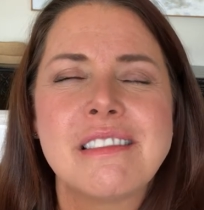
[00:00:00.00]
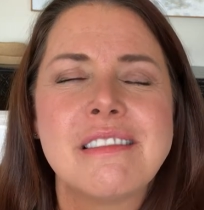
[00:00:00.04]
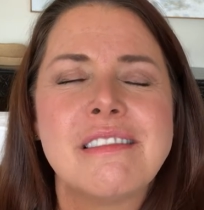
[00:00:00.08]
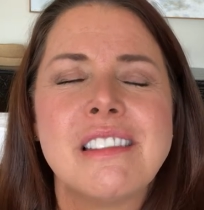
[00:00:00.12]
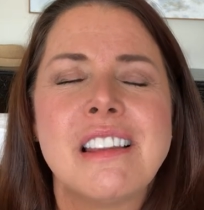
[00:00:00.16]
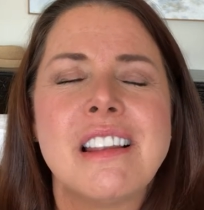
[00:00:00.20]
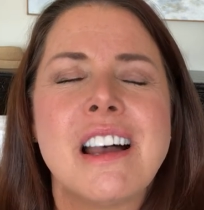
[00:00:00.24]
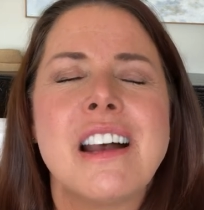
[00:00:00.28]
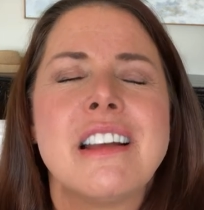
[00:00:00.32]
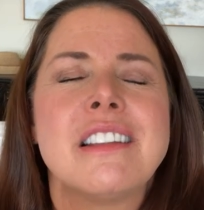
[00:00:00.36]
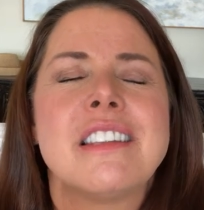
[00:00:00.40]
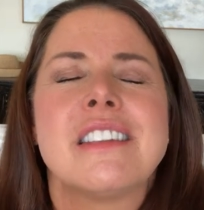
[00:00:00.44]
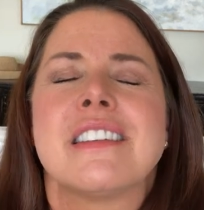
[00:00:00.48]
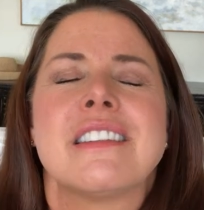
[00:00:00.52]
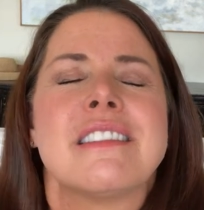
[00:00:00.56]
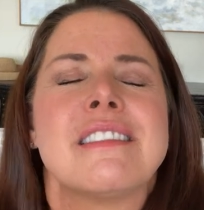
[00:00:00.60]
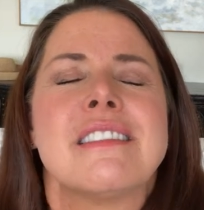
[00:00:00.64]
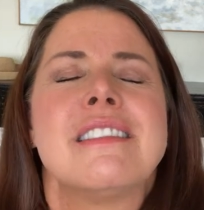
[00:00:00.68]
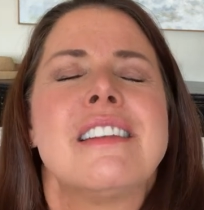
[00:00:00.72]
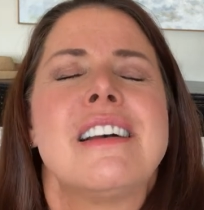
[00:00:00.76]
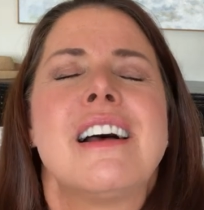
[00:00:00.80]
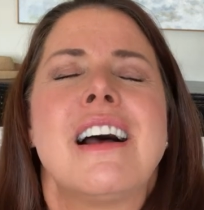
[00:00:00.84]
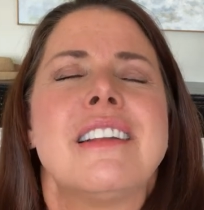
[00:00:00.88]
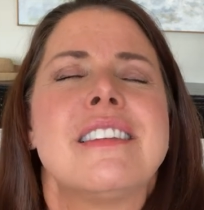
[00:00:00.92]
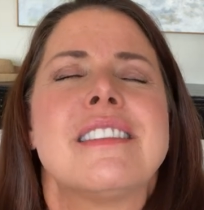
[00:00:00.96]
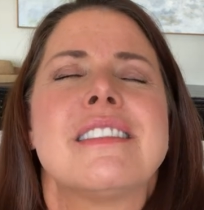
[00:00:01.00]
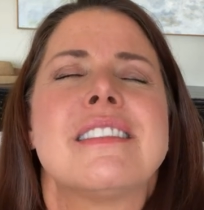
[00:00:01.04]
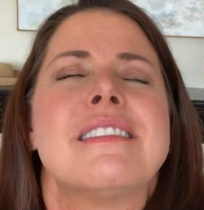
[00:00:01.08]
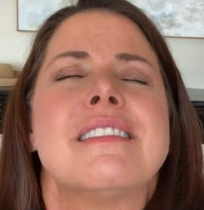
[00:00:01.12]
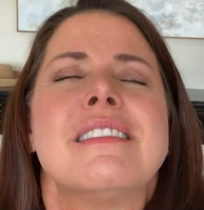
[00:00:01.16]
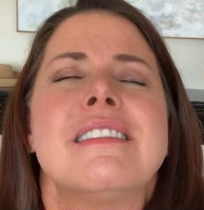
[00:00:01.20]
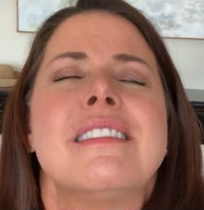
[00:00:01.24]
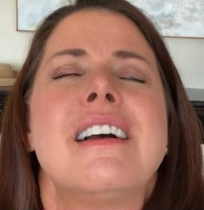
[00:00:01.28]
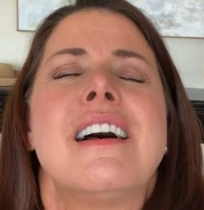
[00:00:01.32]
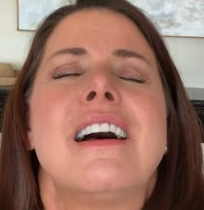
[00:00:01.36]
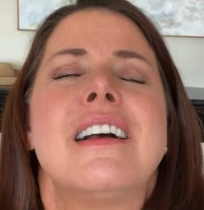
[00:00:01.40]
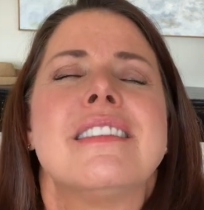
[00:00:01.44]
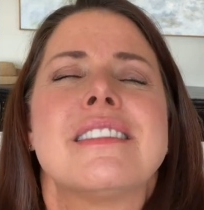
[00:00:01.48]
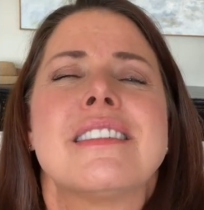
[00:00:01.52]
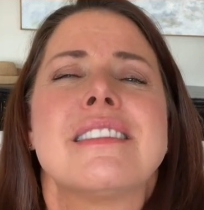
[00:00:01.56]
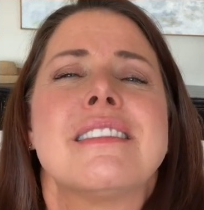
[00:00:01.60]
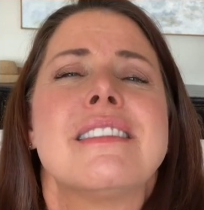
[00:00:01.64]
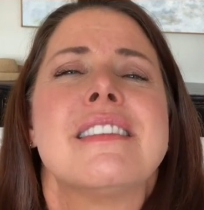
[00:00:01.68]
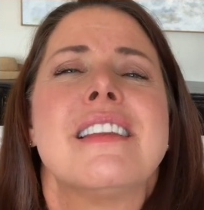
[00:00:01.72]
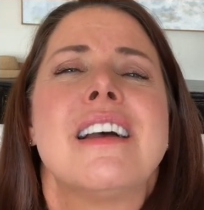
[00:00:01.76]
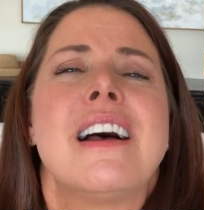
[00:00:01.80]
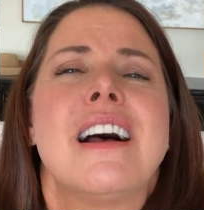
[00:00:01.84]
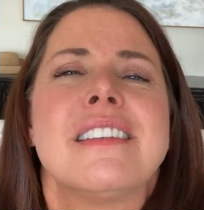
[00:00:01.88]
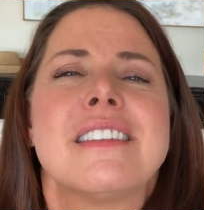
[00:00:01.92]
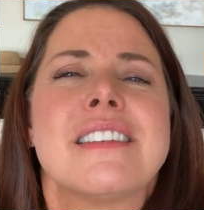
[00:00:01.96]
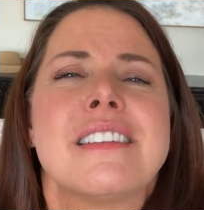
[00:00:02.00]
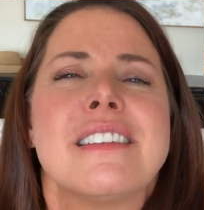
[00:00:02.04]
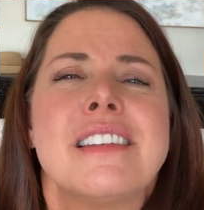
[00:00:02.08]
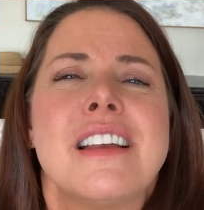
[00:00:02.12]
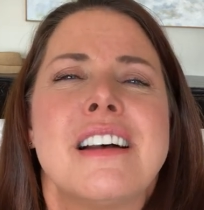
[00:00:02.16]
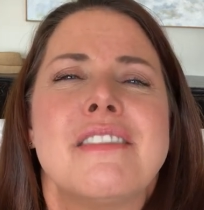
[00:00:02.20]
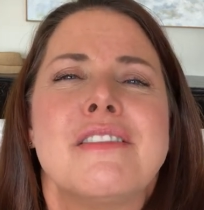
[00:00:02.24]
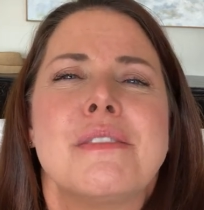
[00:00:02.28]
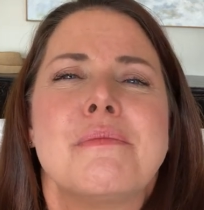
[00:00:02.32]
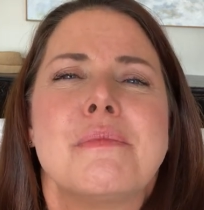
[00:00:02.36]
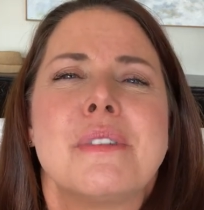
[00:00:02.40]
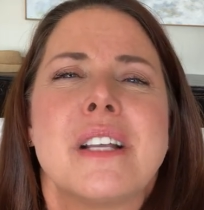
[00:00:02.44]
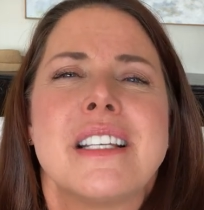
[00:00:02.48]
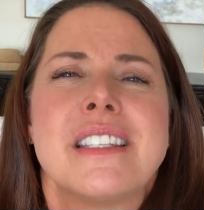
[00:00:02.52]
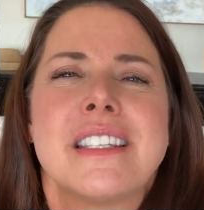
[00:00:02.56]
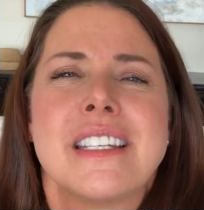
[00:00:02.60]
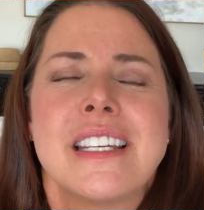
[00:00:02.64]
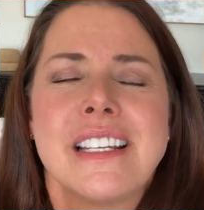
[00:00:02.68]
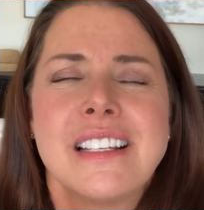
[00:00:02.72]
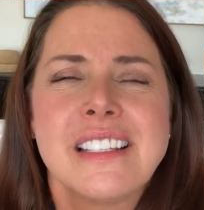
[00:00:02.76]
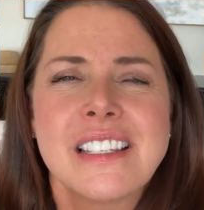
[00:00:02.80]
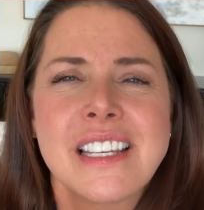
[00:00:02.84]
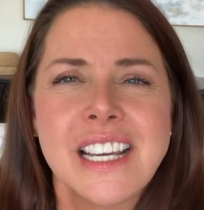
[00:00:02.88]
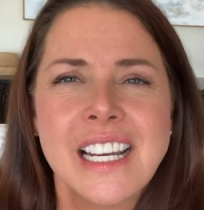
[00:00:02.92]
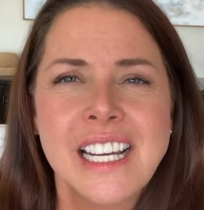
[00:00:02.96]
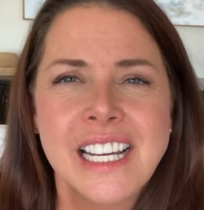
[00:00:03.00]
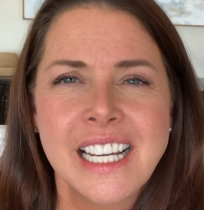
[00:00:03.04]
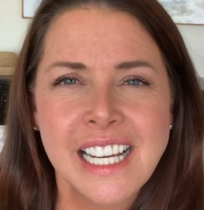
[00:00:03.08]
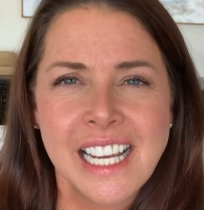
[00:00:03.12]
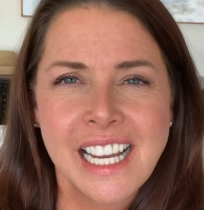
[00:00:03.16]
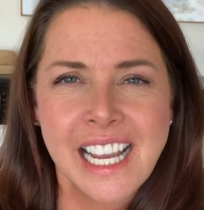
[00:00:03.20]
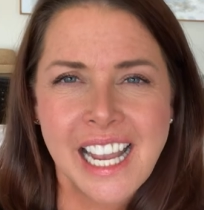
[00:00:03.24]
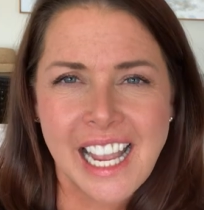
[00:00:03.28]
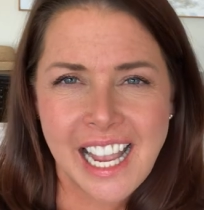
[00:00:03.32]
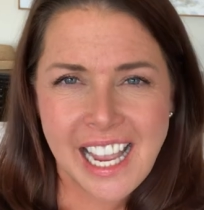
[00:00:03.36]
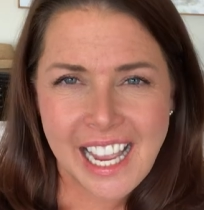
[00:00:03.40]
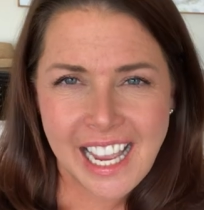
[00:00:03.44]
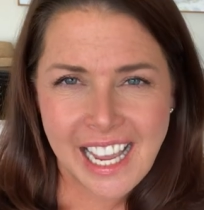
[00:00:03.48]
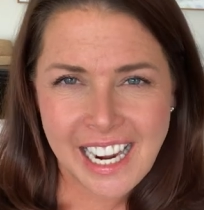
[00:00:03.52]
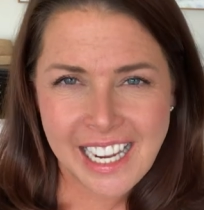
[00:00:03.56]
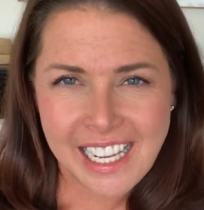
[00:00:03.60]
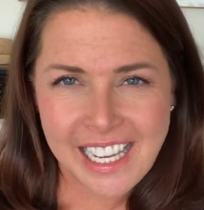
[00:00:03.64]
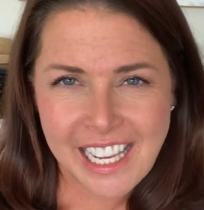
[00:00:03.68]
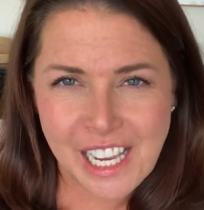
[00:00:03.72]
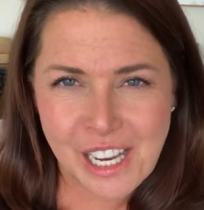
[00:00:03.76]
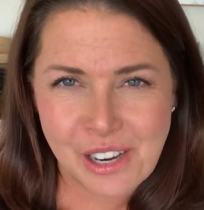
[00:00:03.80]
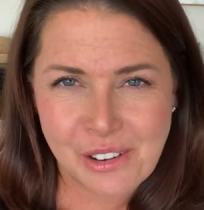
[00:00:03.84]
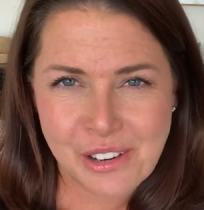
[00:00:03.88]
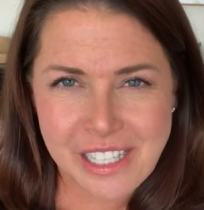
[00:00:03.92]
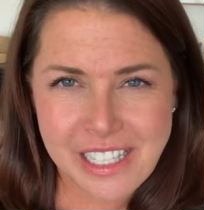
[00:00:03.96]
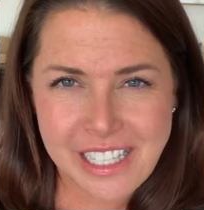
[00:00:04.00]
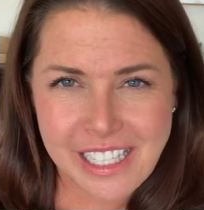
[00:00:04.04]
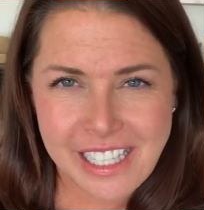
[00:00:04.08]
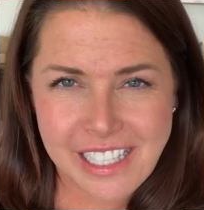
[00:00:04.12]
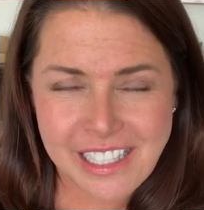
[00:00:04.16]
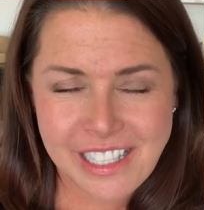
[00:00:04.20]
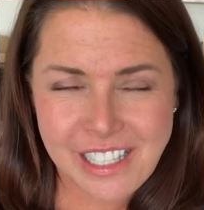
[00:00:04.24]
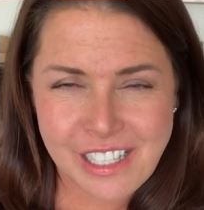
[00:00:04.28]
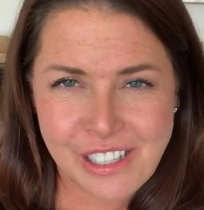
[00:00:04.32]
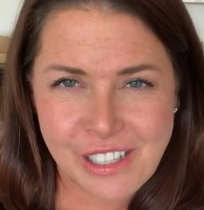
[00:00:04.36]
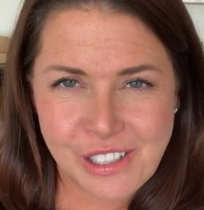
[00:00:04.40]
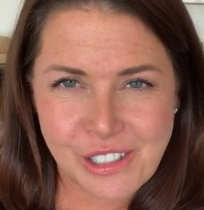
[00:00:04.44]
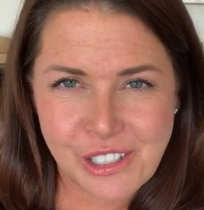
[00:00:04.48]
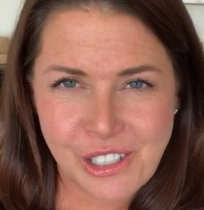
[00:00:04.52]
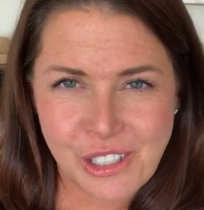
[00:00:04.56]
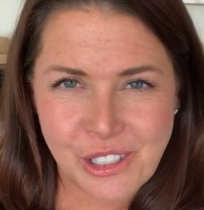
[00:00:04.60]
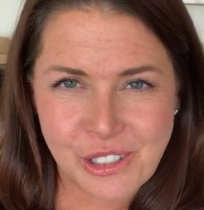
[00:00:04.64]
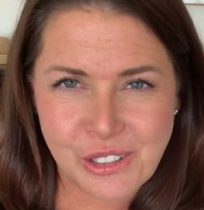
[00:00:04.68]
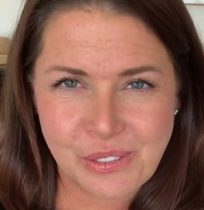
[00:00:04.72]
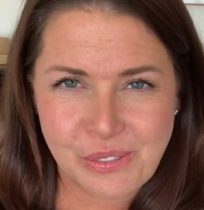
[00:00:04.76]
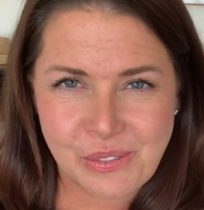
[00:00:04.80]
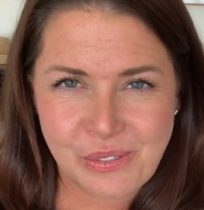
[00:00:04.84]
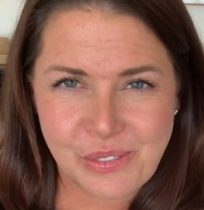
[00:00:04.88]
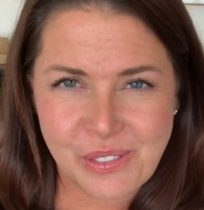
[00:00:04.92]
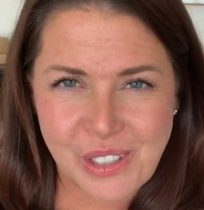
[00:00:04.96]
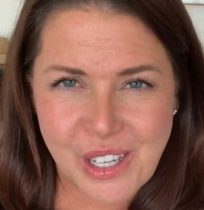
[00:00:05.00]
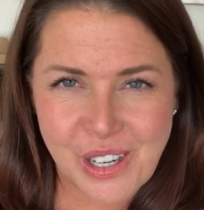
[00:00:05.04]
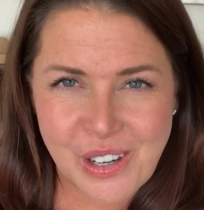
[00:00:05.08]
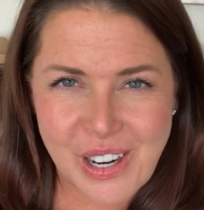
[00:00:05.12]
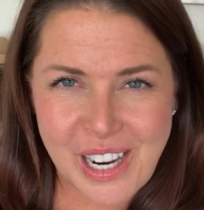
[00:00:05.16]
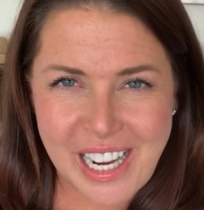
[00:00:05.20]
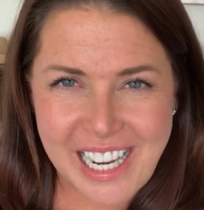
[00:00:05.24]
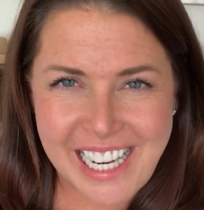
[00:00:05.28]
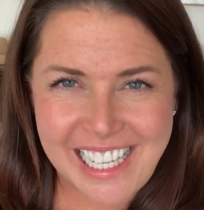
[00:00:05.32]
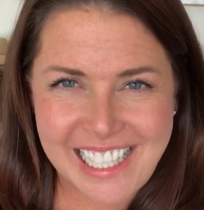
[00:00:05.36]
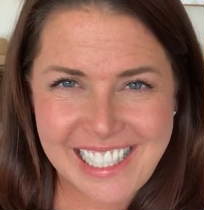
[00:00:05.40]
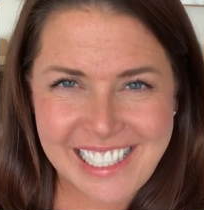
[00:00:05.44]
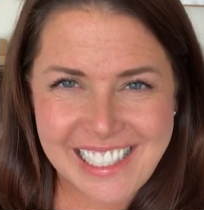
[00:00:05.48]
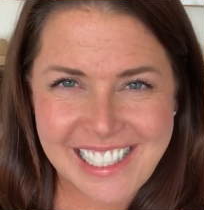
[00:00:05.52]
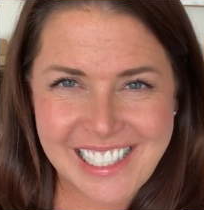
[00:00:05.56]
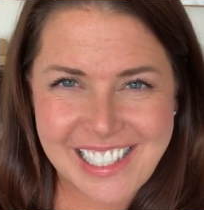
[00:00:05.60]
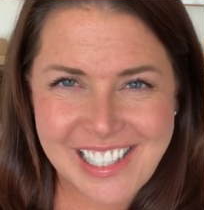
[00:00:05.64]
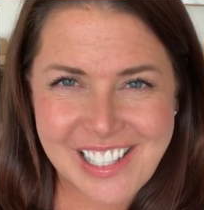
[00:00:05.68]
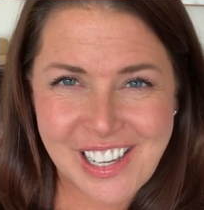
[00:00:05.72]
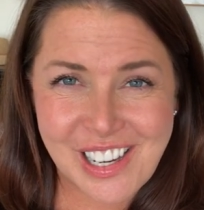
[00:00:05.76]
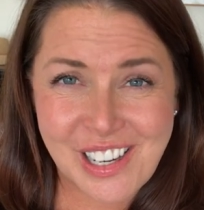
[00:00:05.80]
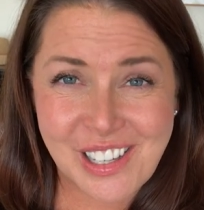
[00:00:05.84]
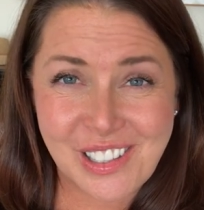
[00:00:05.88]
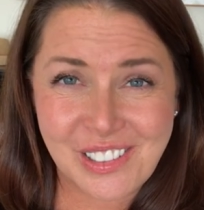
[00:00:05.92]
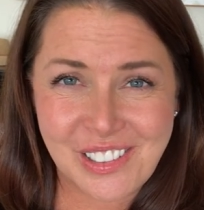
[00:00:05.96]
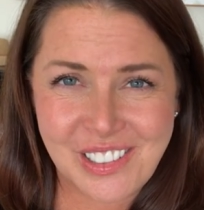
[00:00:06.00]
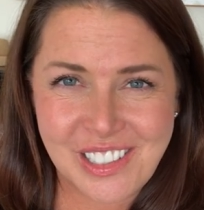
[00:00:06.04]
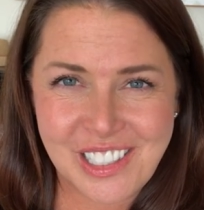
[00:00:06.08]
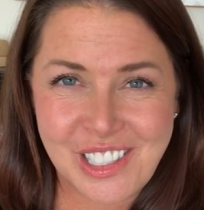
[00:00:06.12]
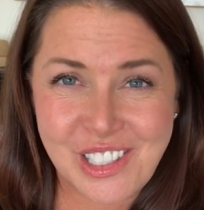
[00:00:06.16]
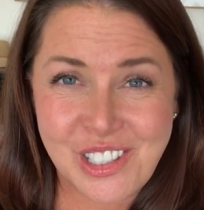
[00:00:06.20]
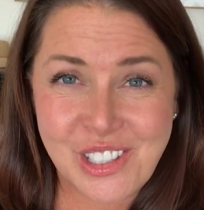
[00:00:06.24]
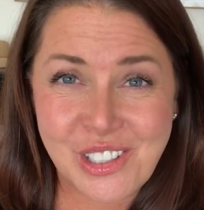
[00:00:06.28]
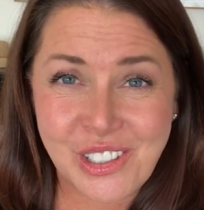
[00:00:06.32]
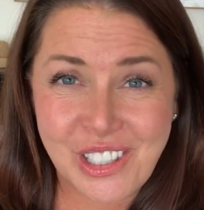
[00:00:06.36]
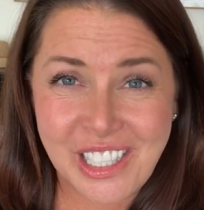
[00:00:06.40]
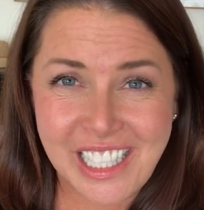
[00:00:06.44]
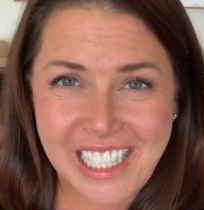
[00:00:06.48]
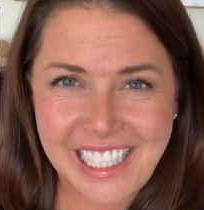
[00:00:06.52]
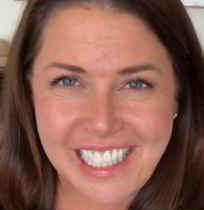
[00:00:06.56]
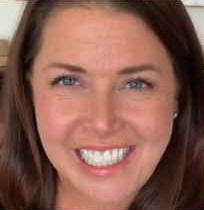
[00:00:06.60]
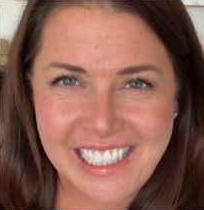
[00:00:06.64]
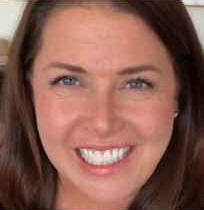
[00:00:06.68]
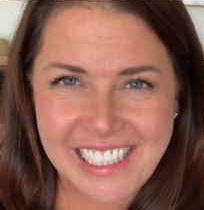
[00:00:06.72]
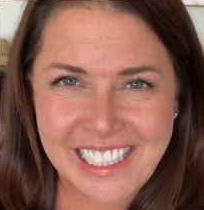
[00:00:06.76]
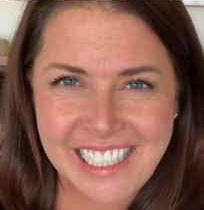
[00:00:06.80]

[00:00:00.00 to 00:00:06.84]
lots and lots and lots and lots of love and blessings. And I can't wait to get to know you. All right? So enjoy.